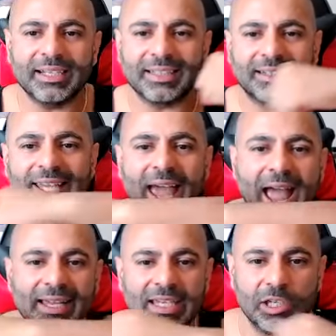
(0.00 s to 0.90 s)
is
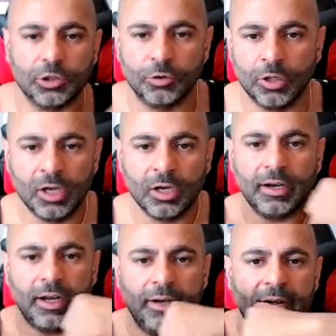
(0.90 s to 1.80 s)
attacking you
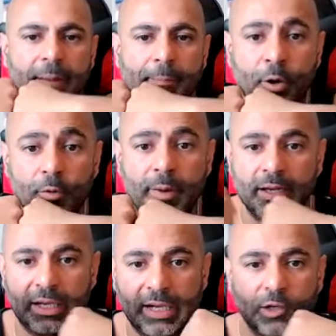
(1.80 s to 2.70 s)
and, and, and i put my
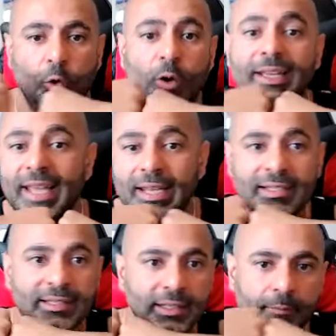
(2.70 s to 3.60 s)
and i go
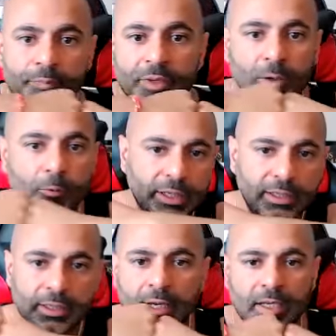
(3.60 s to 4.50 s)
against them
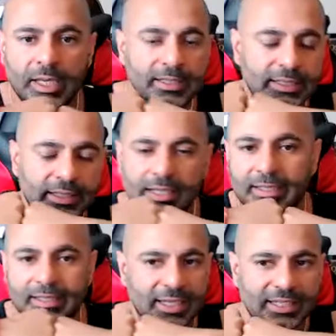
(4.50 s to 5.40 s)
right it,
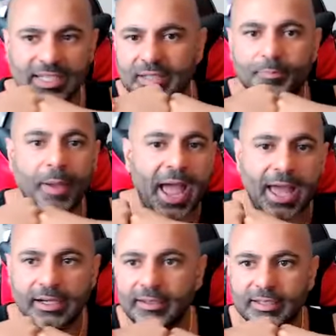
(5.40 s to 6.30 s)
it's it's just
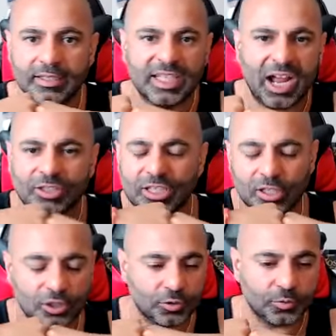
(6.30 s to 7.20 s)
bad this is now it's just
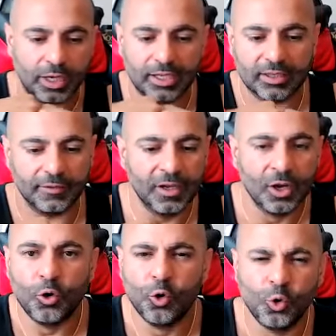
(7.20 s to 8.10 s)
a strength of
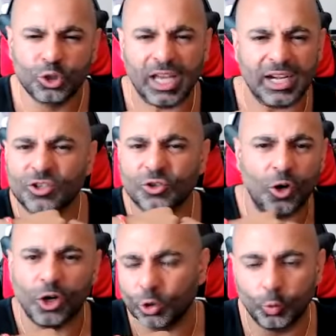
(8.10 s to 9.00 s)
who's got a
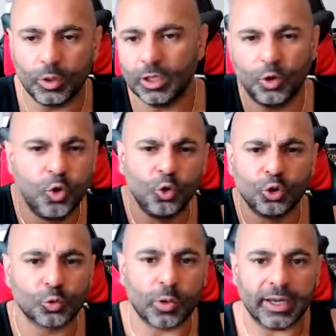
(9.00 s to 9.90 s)
stronger will
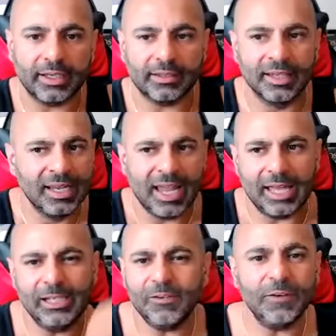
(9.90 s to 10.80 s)
who's right
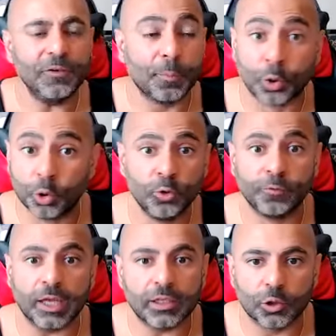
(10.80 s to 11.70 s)
and even if you
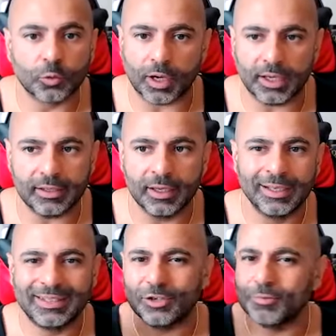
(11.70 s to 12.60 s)
prove that you're right
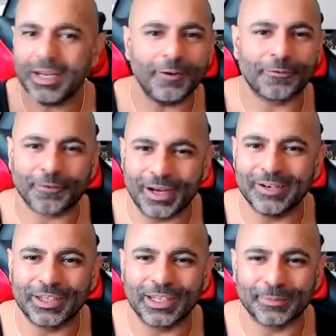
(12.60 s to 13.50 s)
did you make a friend
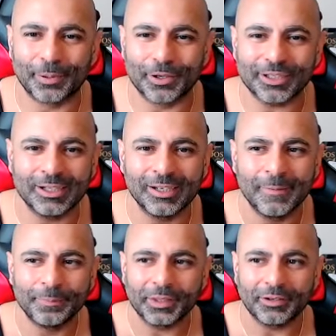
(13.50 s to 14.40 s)
of the other person?
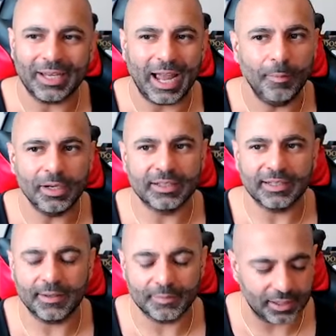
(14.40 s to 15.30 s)
Right? How many
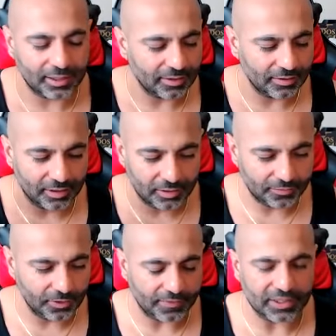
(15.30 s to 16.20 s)
times, like you know,
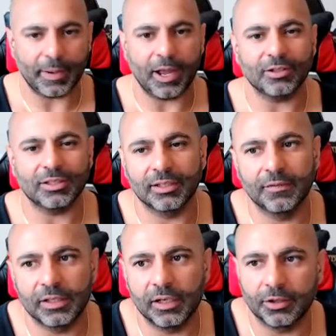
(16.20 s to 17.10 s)
if you have a spouse,
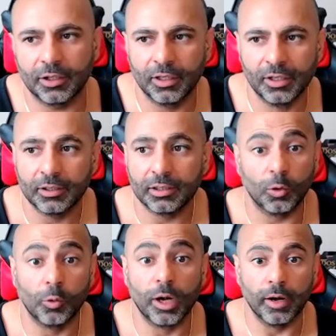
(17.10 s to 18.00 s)
significant other, you
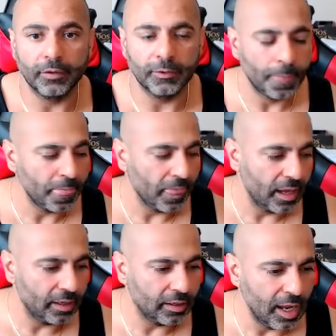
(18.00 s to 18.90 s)
know, whatever,
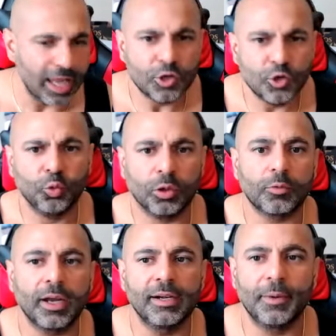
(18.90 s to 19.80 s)
and and you were
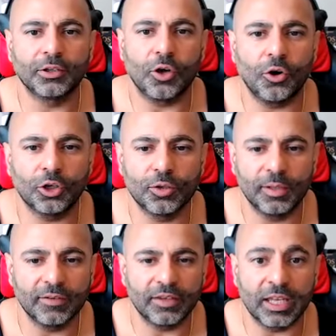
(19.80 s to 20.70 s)
right about the
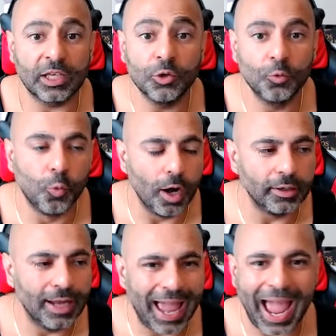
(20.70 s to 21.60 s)
argument, everything, and you
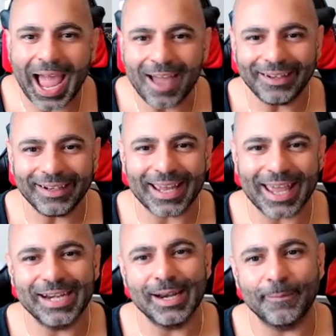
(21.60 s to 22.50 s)
won. How did it
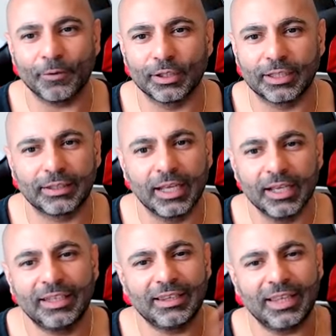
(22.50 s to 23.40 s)
end up for you? Did
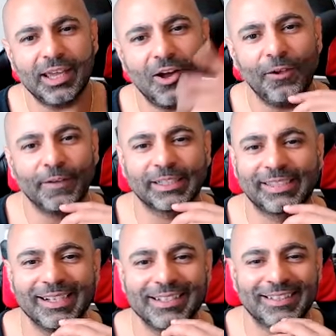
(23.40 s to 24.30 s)
did they all of a
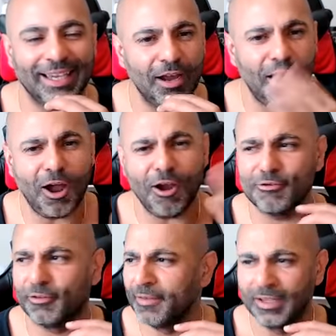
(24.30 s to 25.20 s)
sudden say,
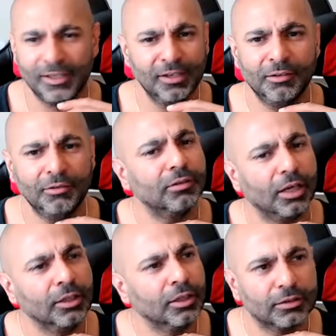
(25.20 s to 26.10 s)
"Oh, well,
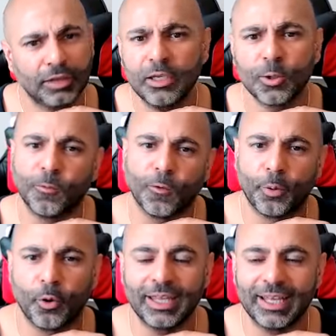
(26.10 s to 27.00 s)
uh, thank you for
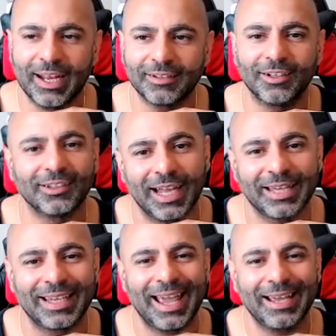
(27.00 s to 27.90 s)
pointing that out"? No, they're like,